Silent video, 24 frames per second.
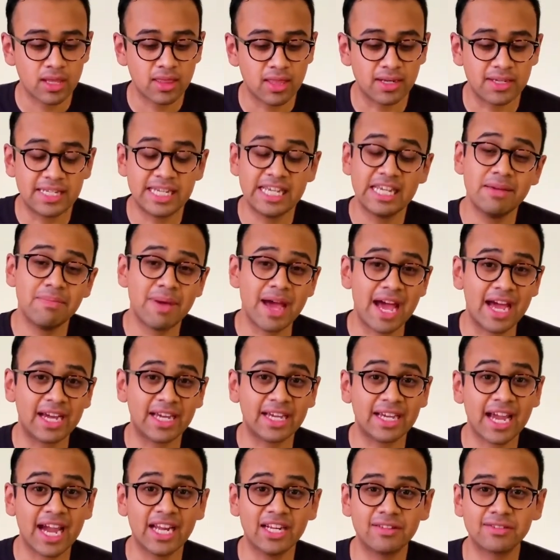The tea
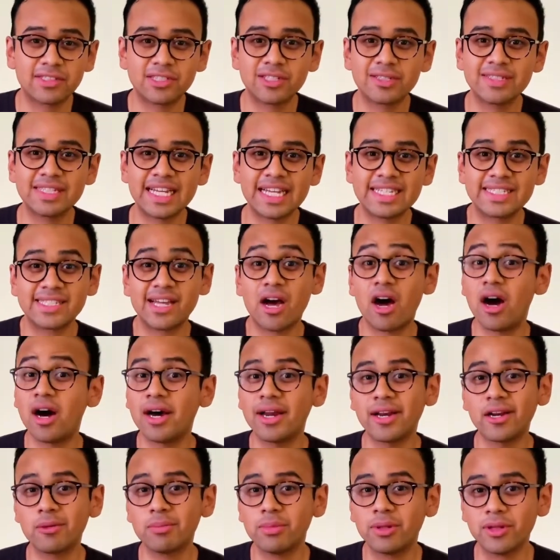bag kind of serves as a
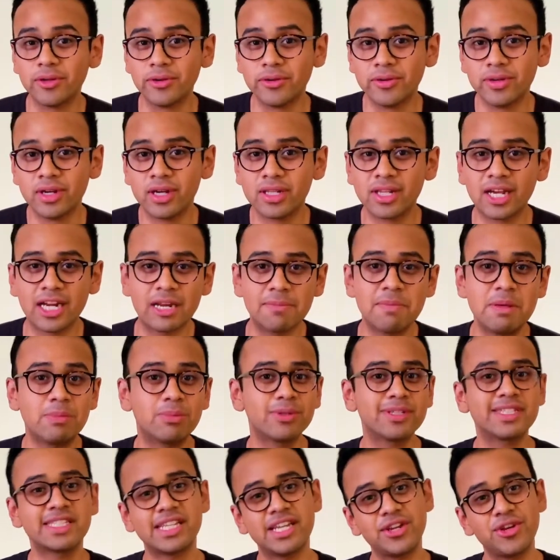hot air balloon. A lot of
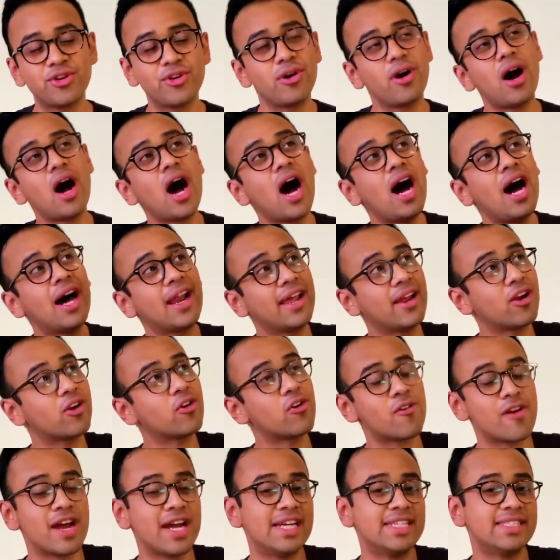people say, you know, hot
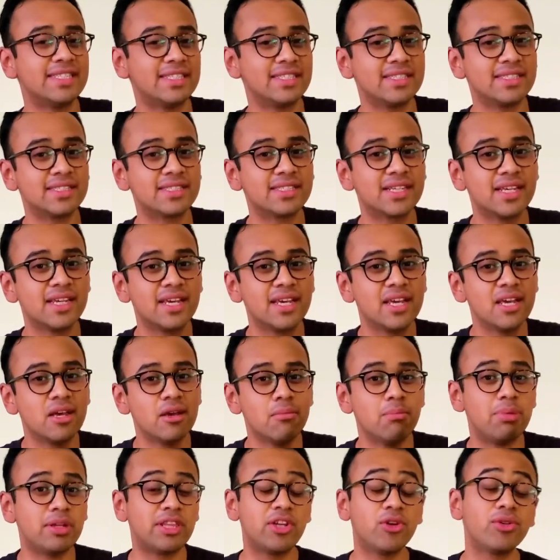air rises.
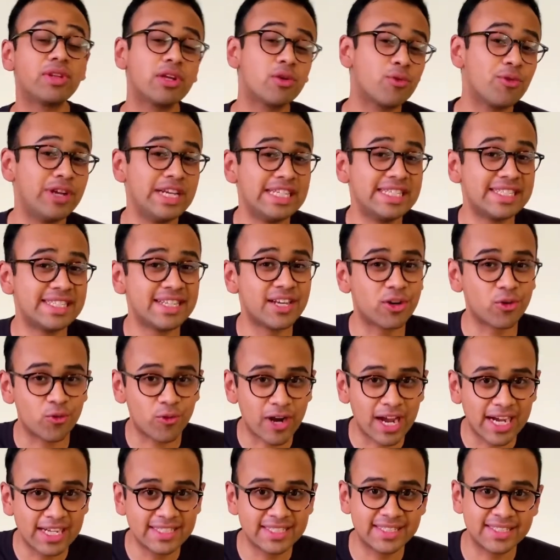But the only reason it
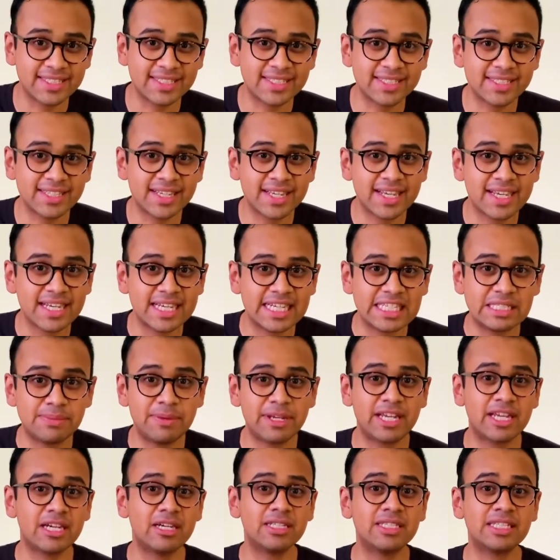rises is
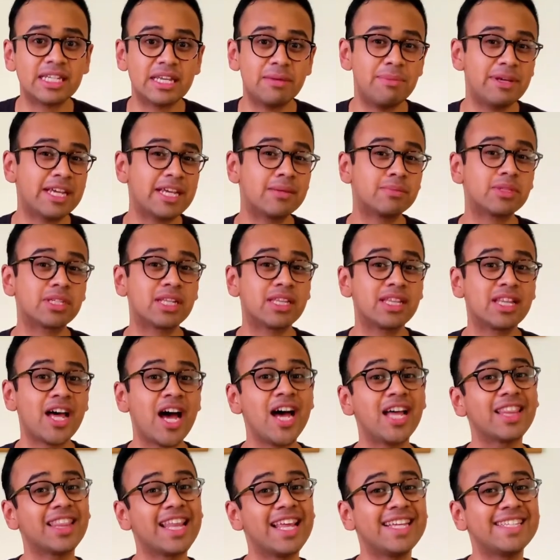because it becomes a
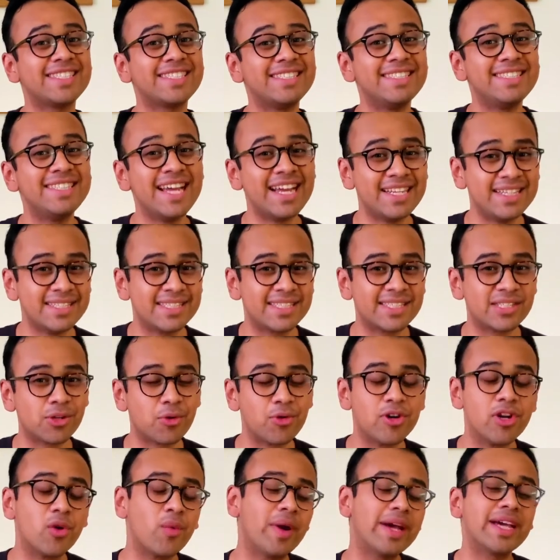lot less dense,
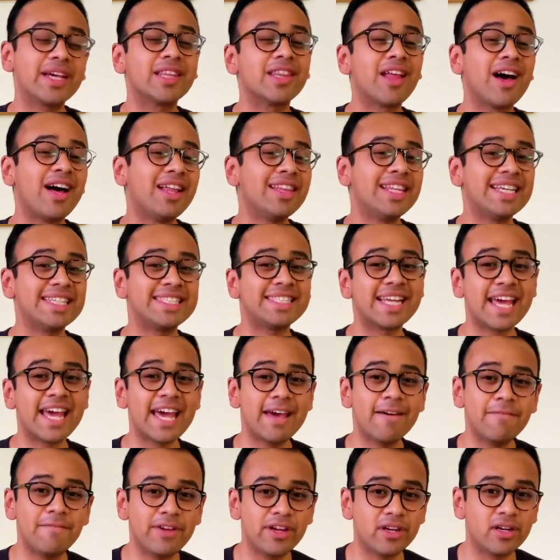or in a way, a lot less
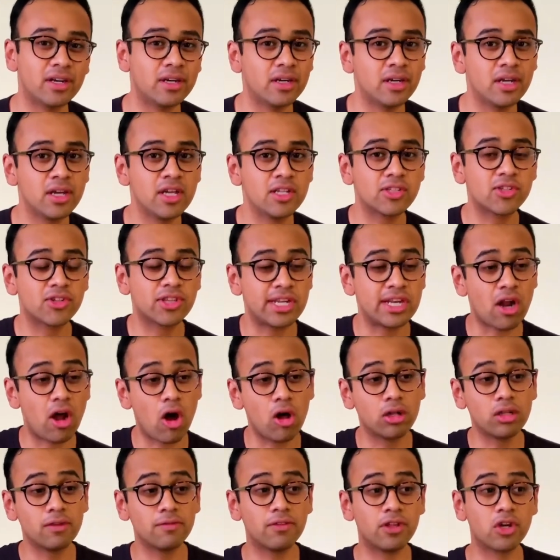heavier. So then
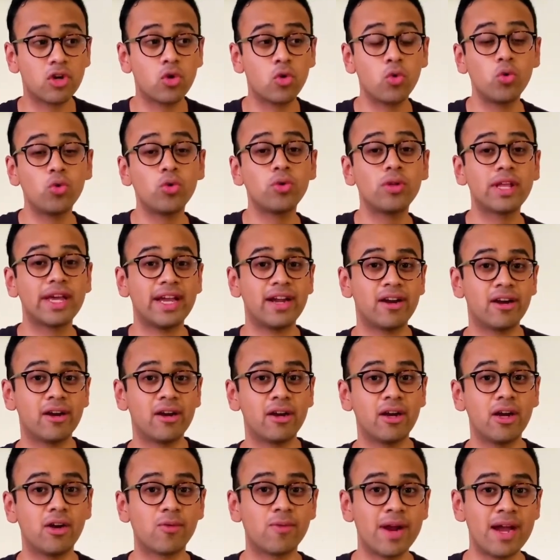all the cool
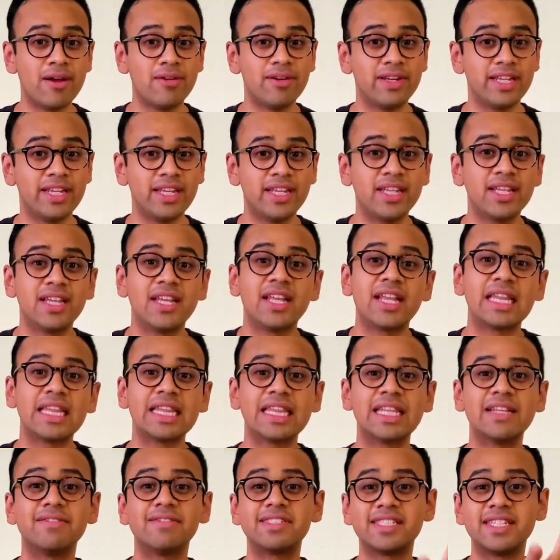air around it
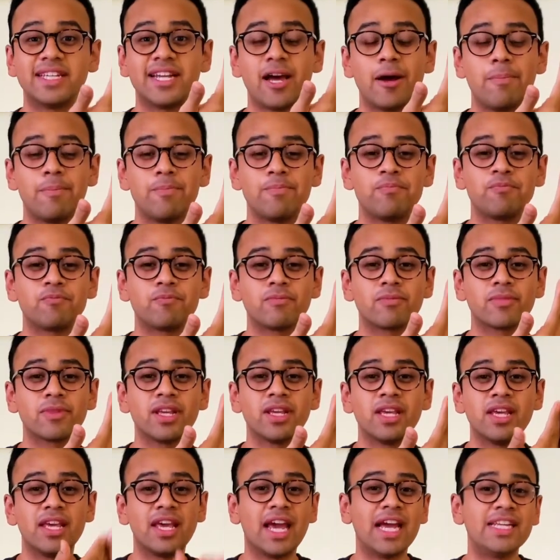lifts it up.
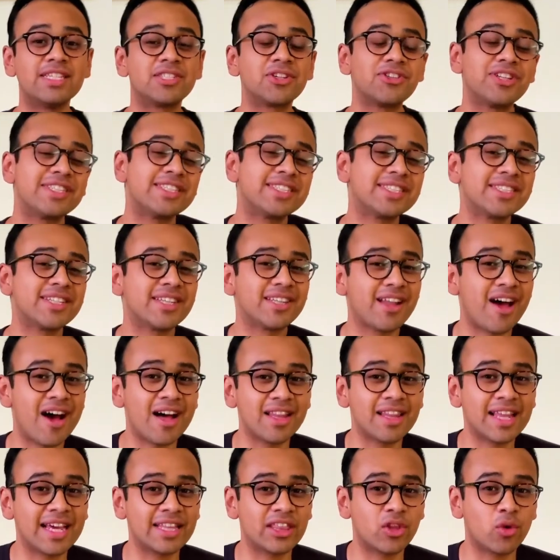And so this is a
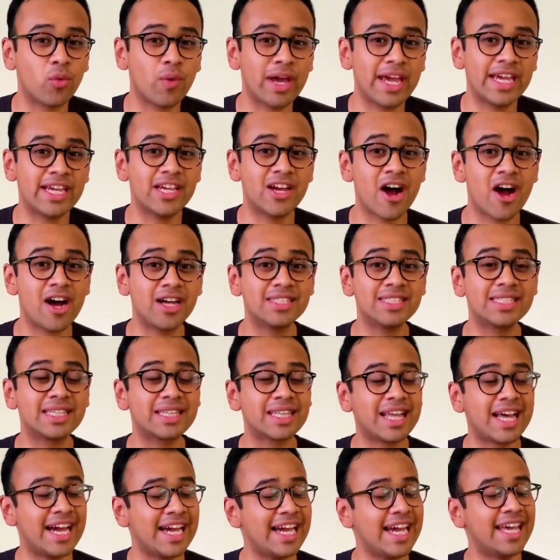lot like the way God's
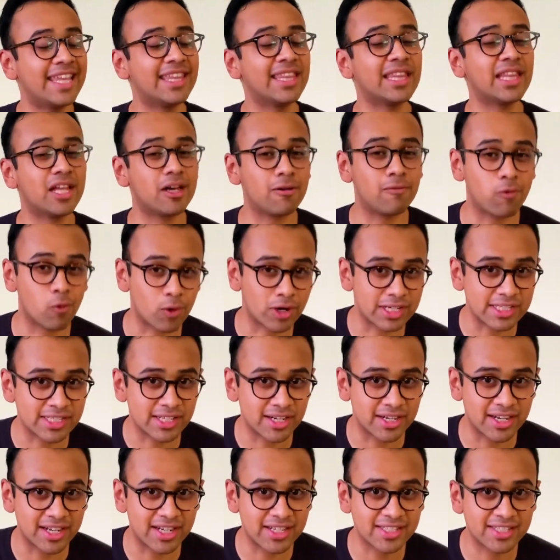light and love works
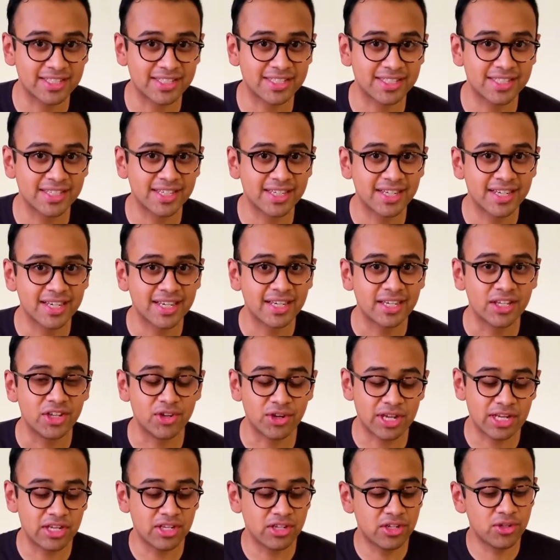on us.
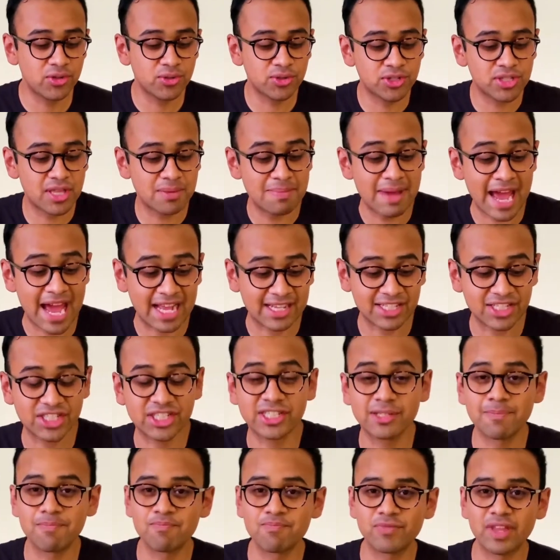You can use the
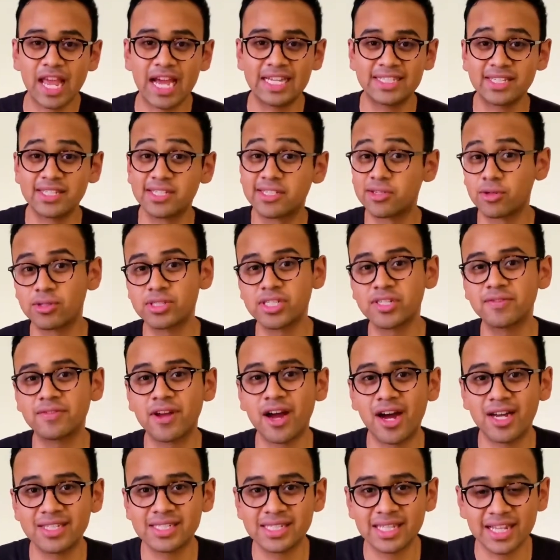match as a source of
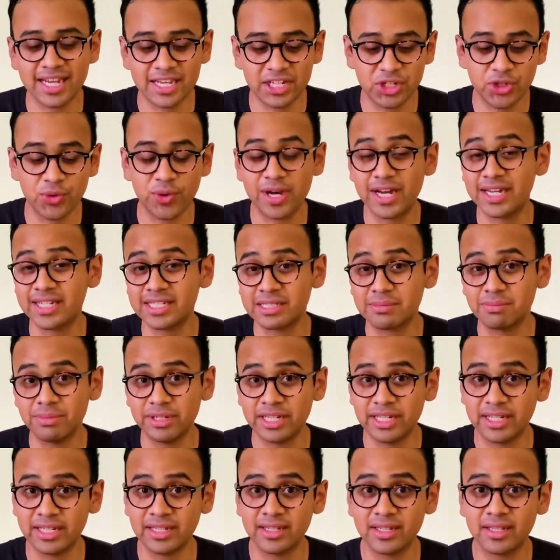God's light to us
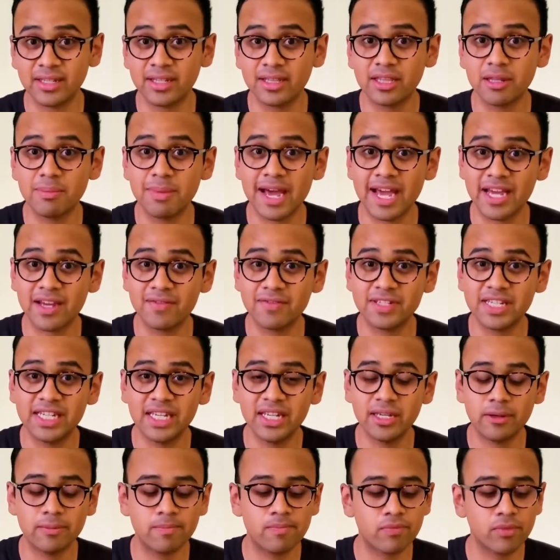being the bag of
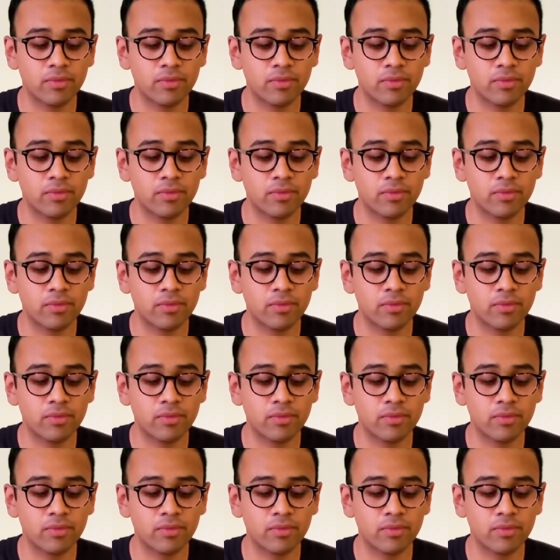tea.